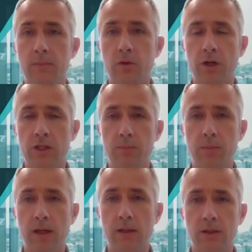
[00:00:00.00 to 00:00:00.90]
crushing
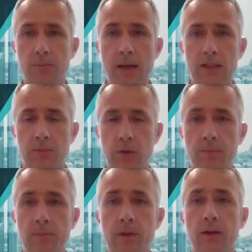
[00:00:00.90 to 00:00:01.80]
plant to the
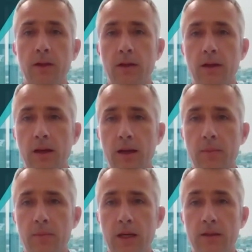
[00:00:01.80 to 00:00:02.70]
maximum.
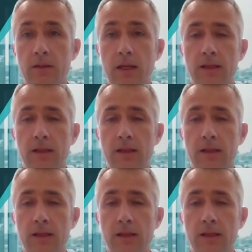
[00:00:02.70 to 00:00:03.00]
And